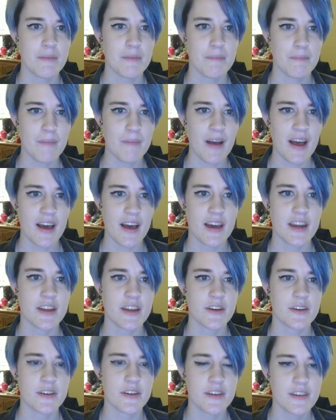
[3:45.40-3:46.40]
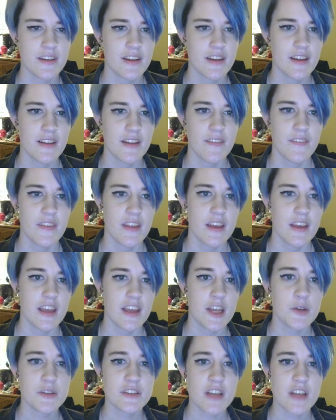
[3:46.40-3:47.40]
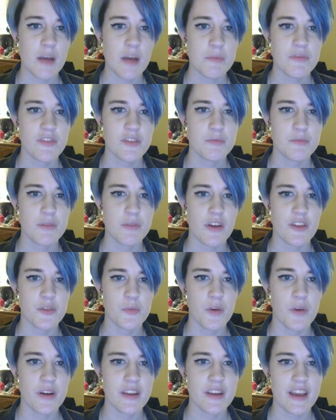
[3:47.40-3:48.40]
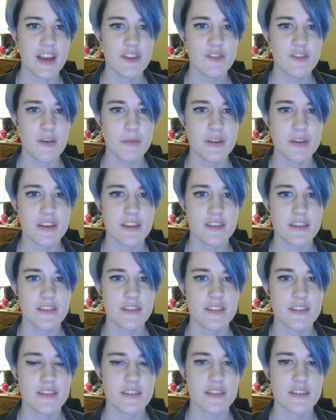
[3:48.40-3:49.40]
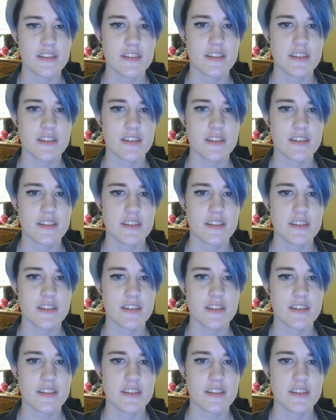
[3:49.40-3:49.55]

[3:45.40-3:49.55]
Mario. He was on top of his brother, one hand rubbing his...